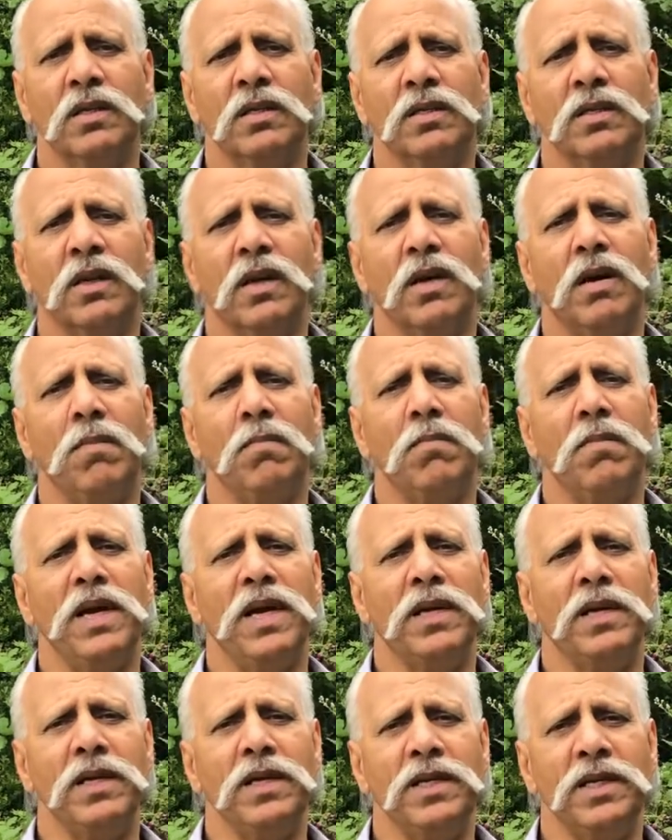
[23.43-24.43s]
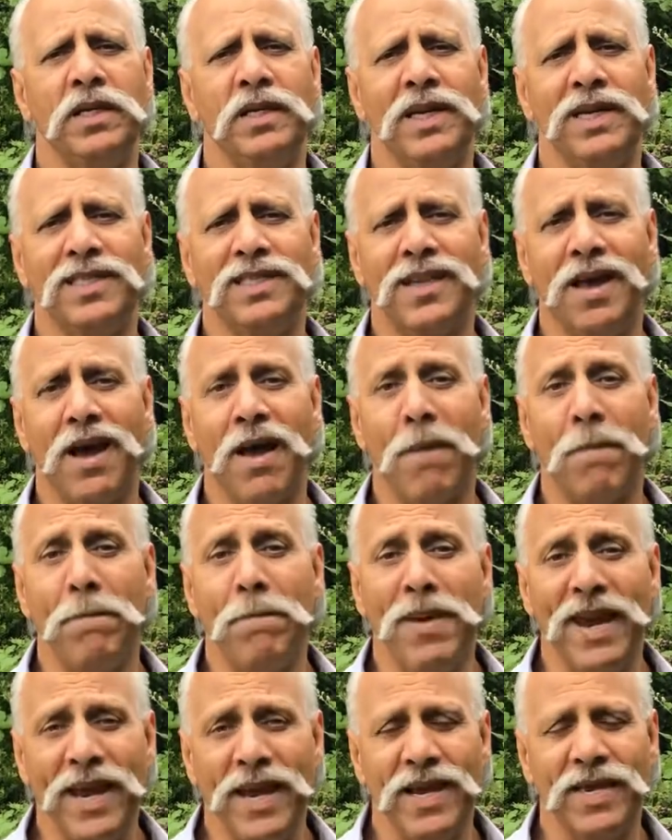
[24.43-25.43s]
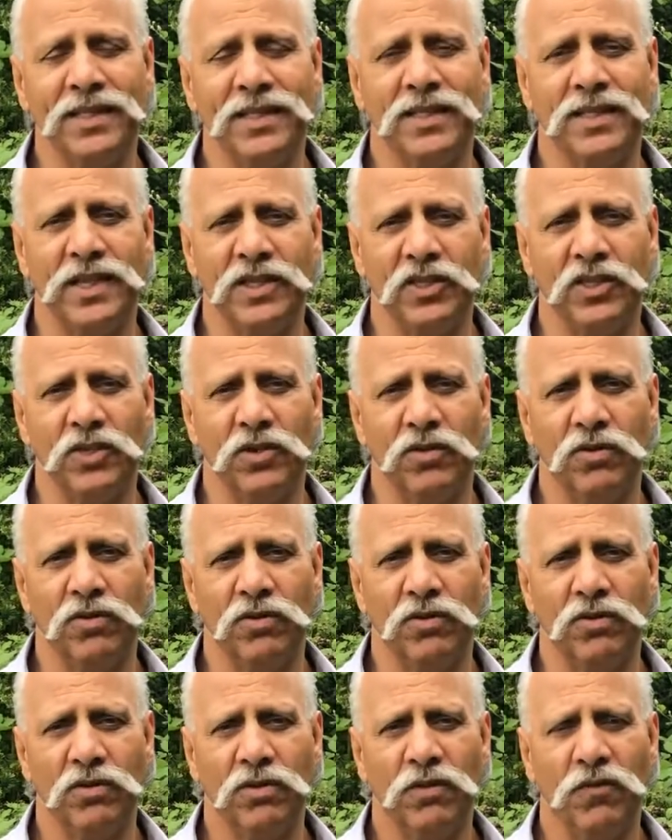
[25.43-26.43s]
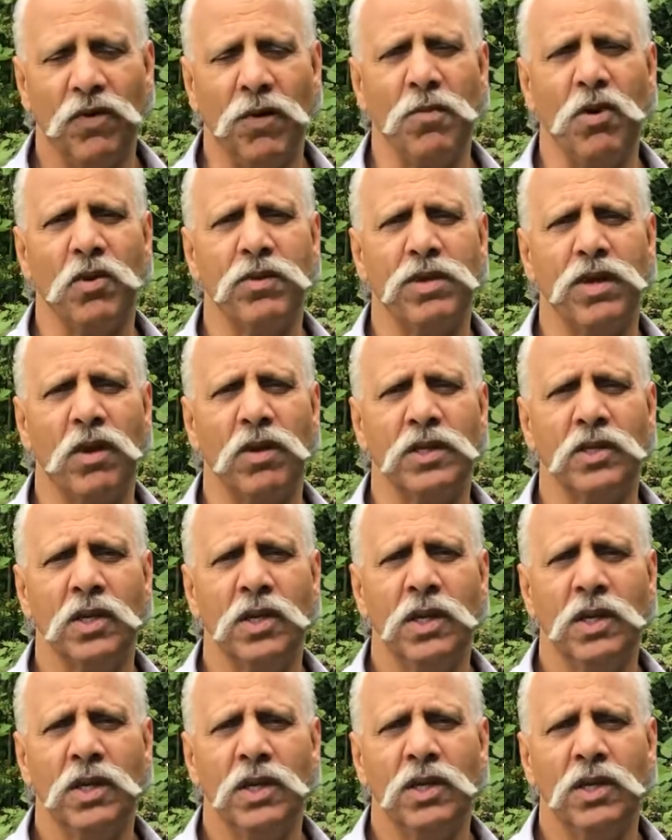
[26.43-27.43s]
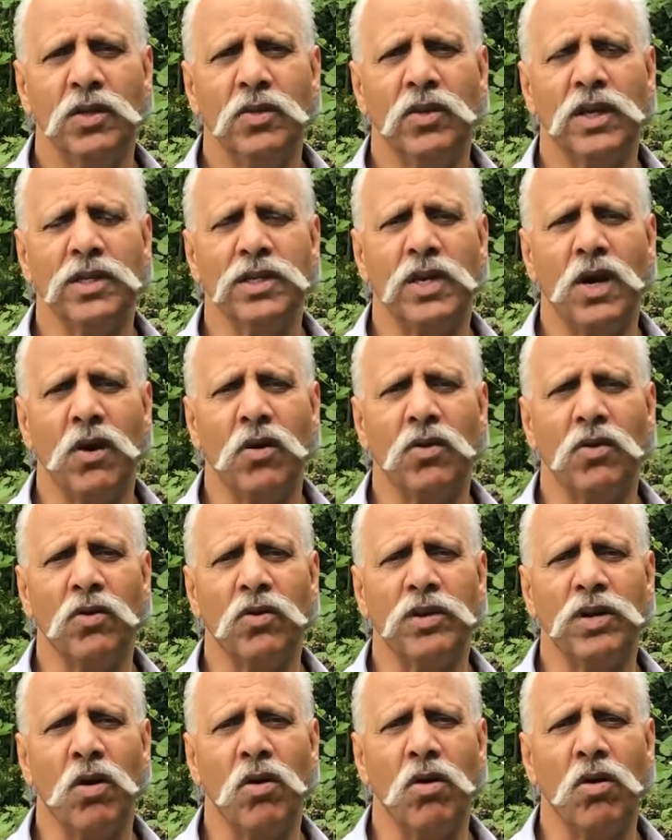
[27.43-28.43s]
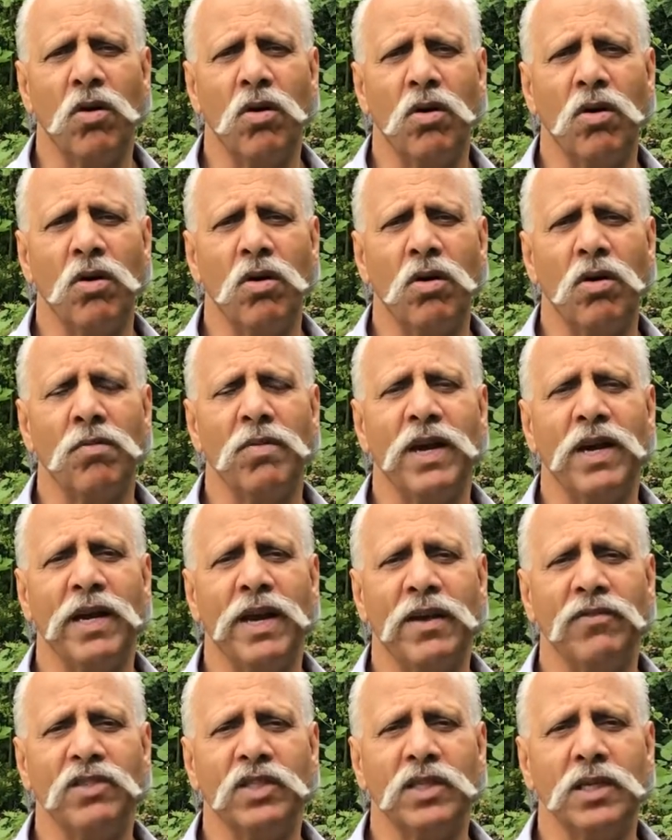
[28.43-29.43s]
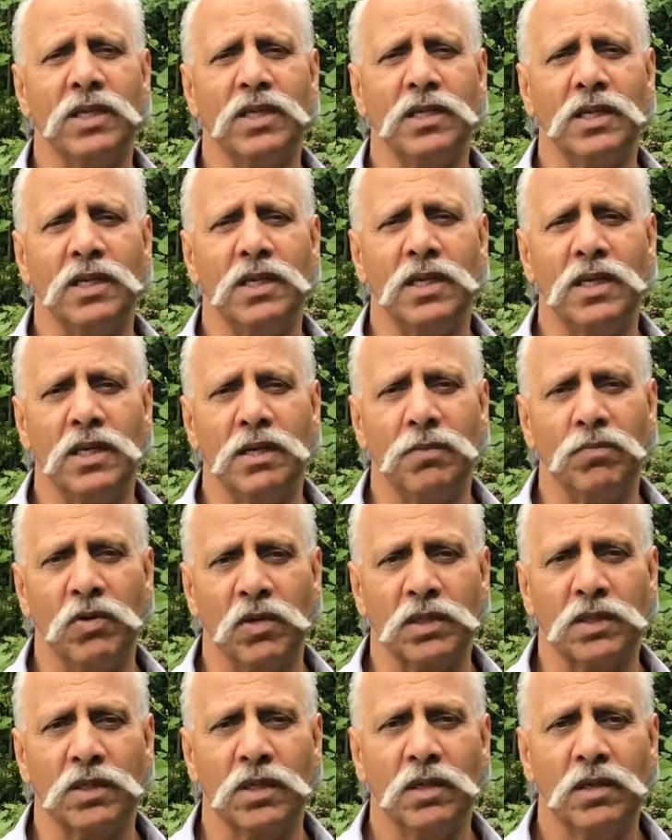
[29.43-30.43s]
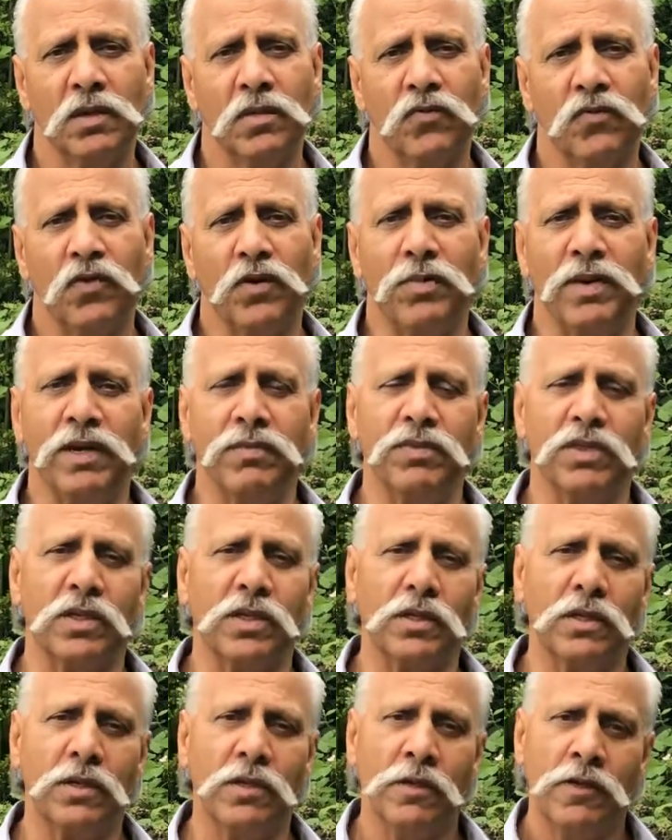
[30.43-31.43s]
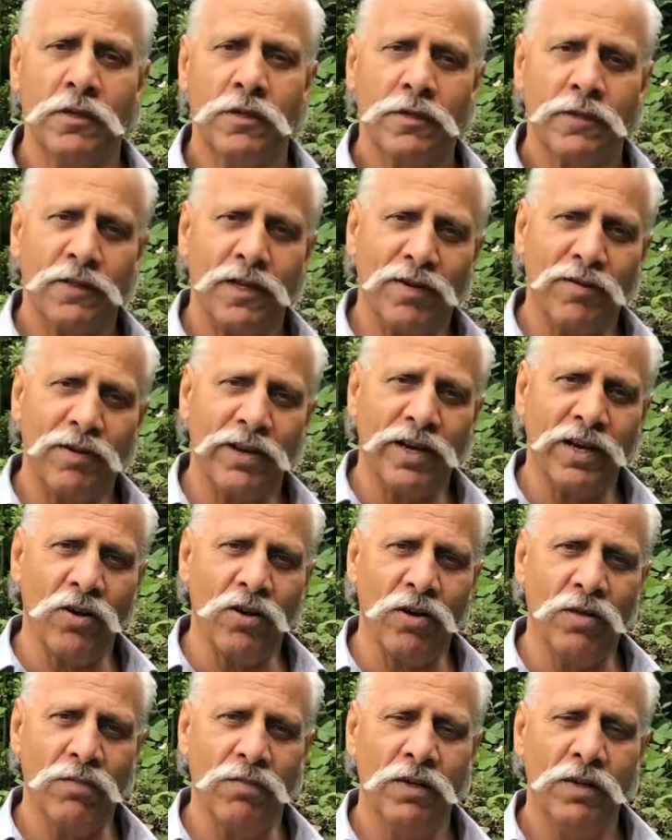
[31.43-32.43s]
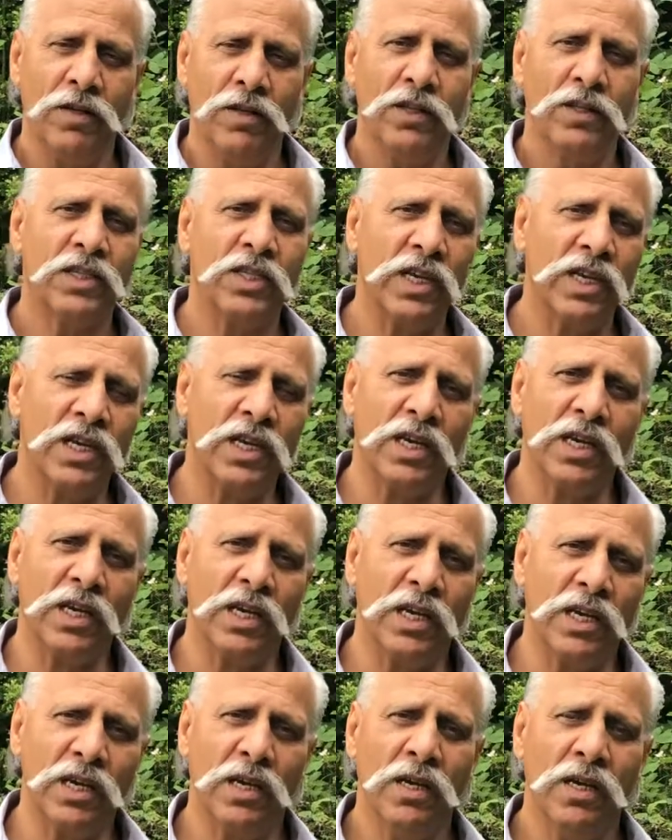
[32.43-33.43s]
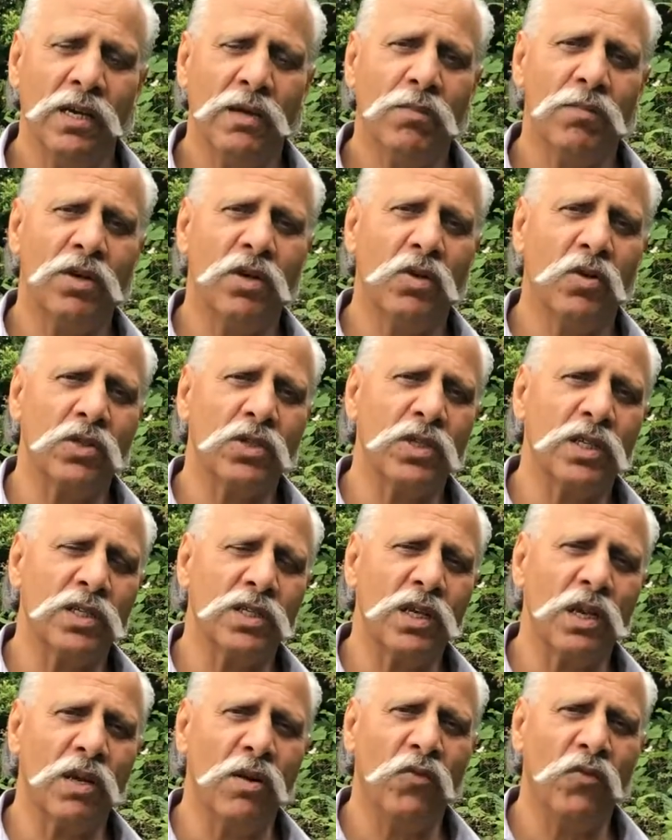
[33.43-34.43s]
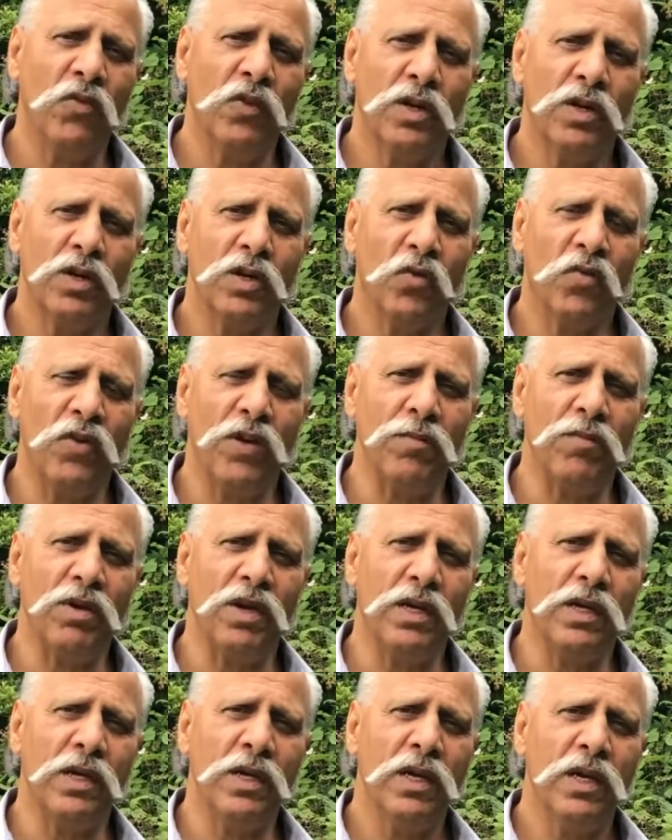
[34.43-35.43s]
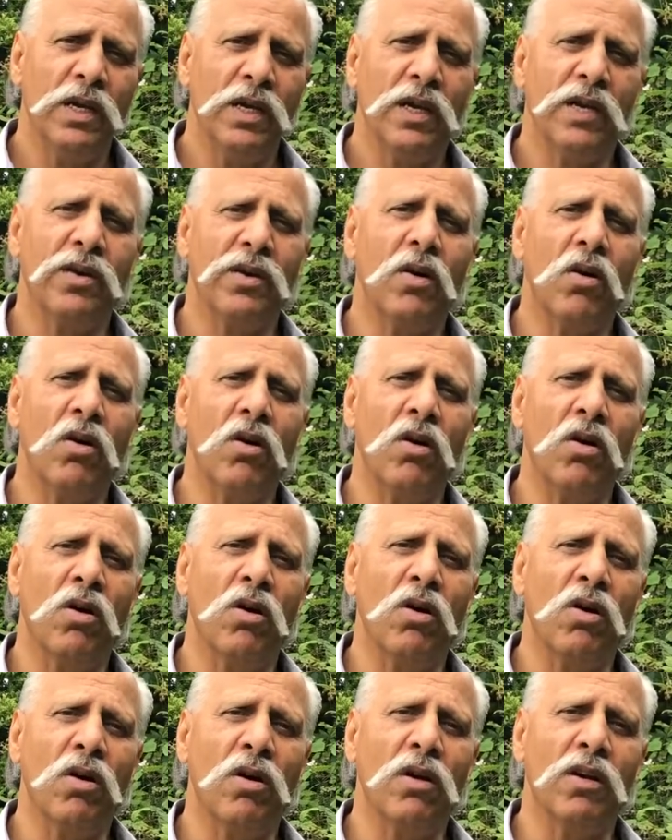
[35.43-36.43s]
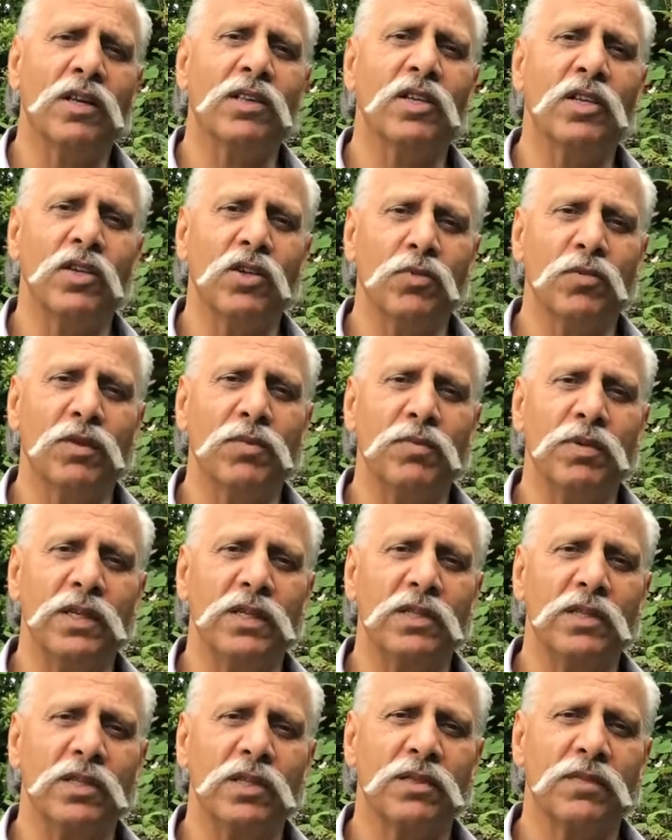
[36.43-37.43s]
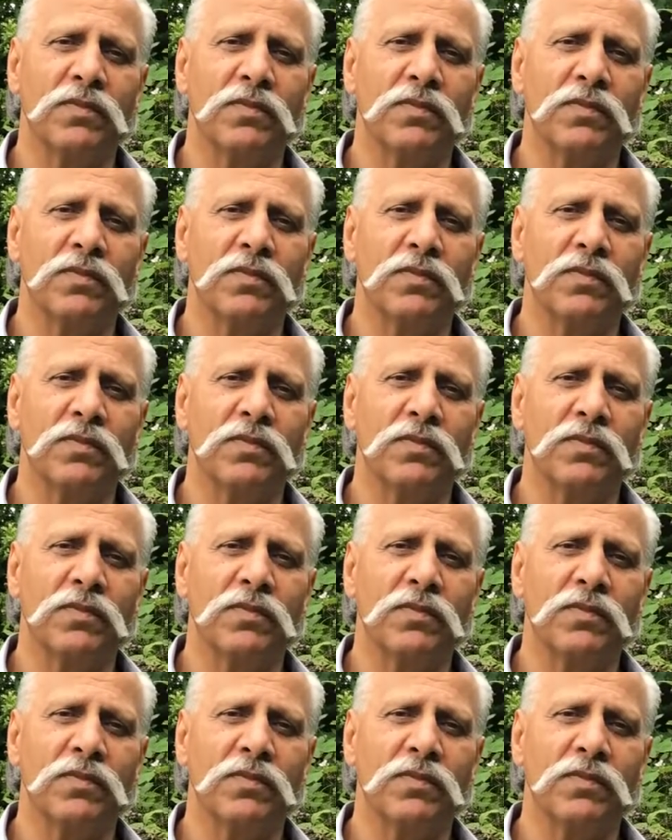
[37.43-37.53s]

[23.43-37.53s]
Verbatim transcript: the humanity is amazed at you. For more knowledge, you can download all my life-changing ebooks from Amazon. Assalamu alaikum. Take care. Be good to yourself, your family, and all other human beings.